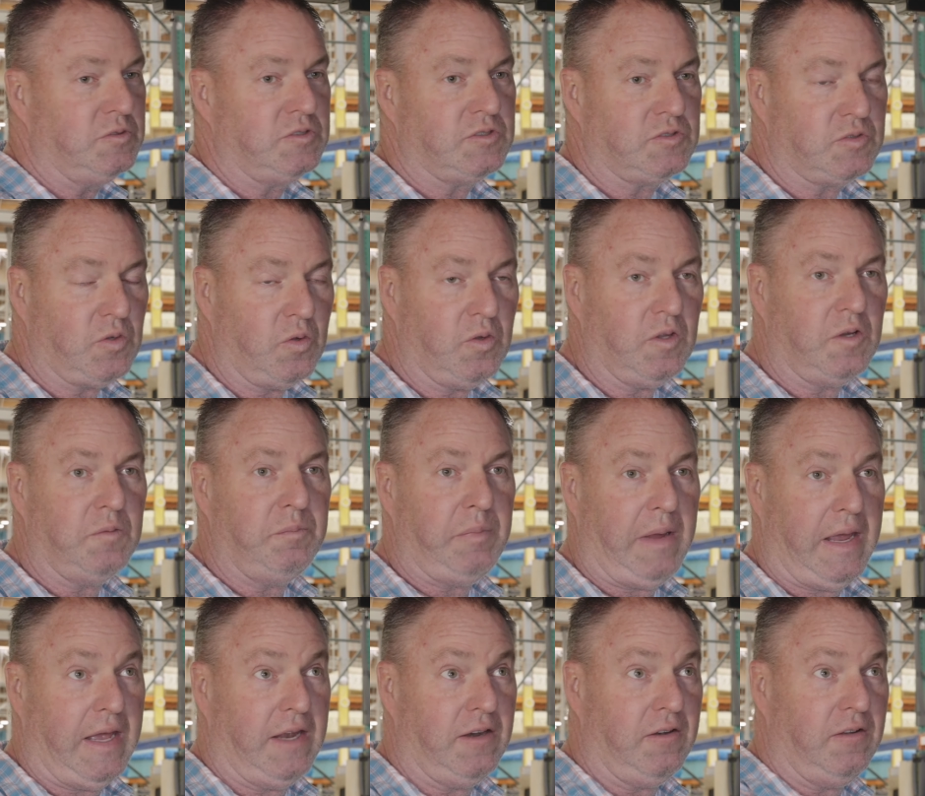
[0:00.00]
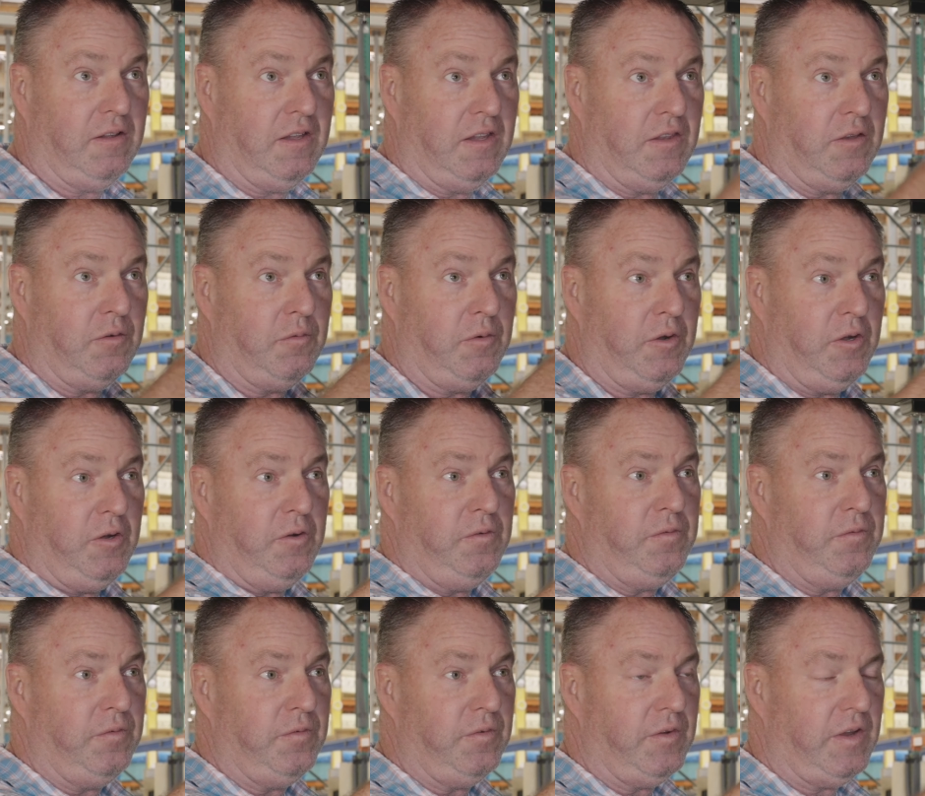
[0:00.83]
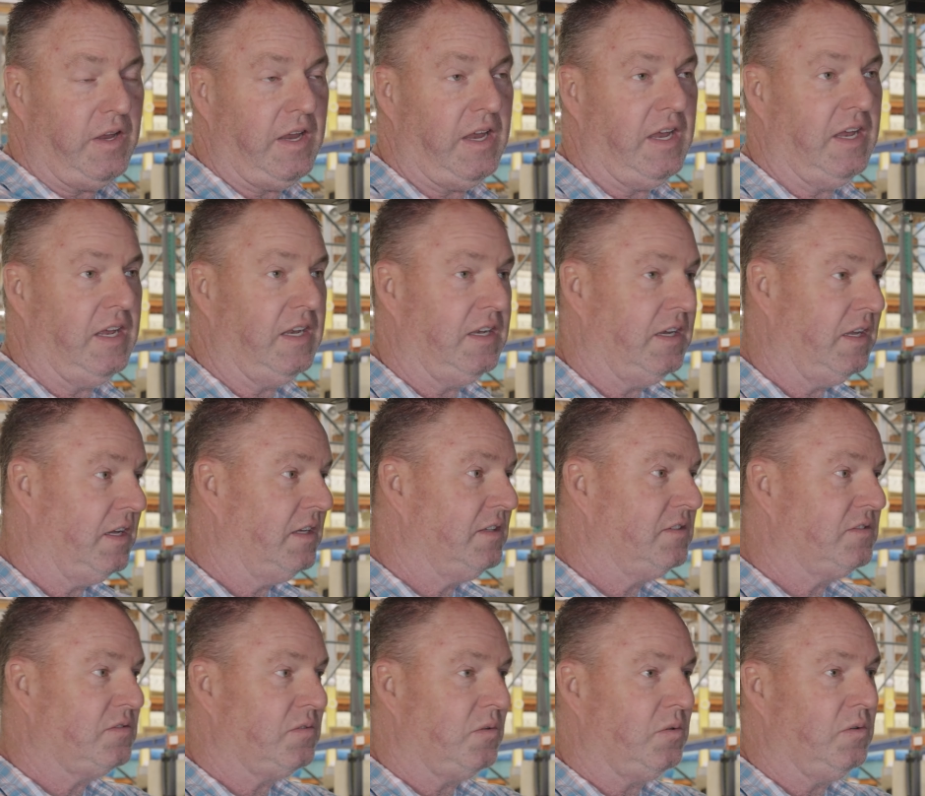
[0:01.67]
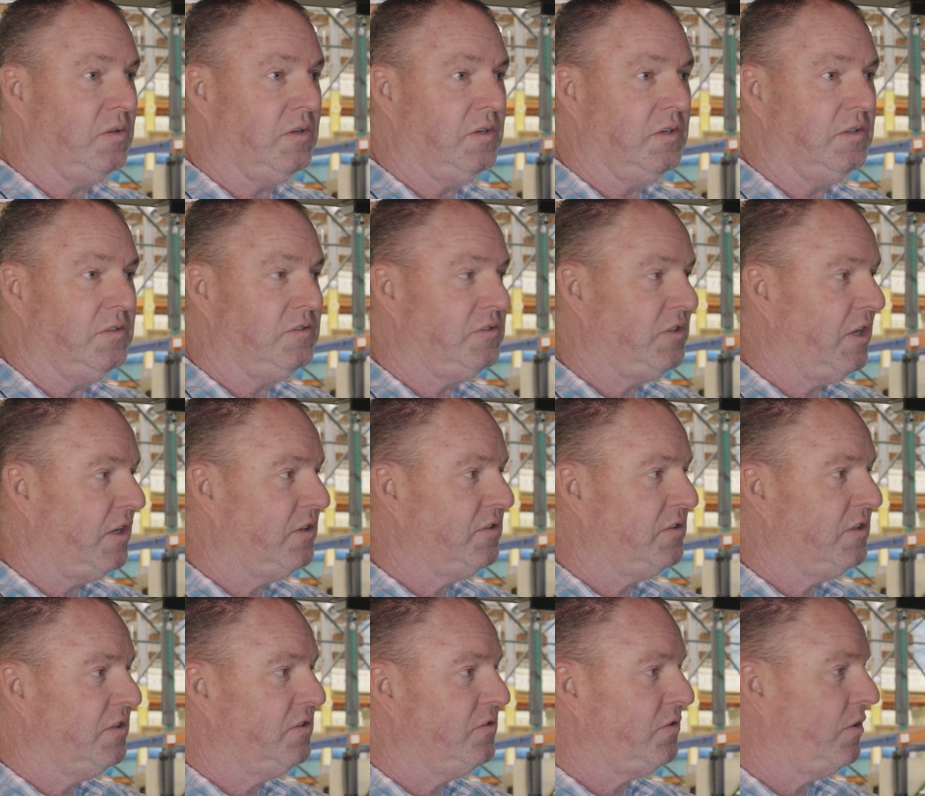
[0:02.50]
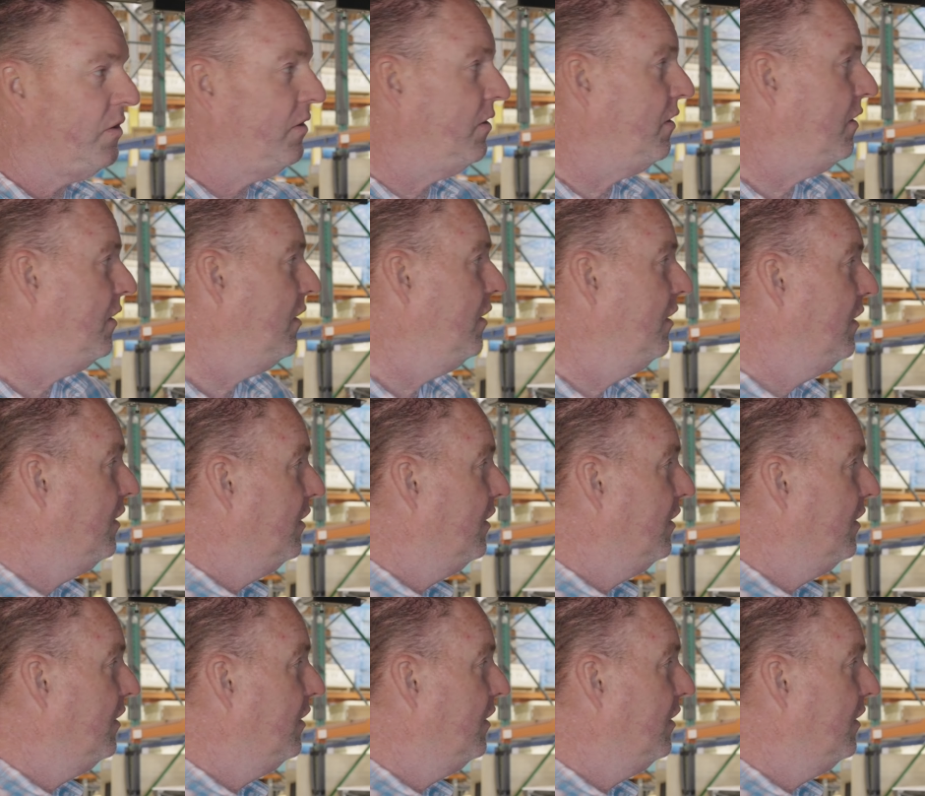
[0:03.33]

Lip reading: solar panel on the roof and a solar charge controller.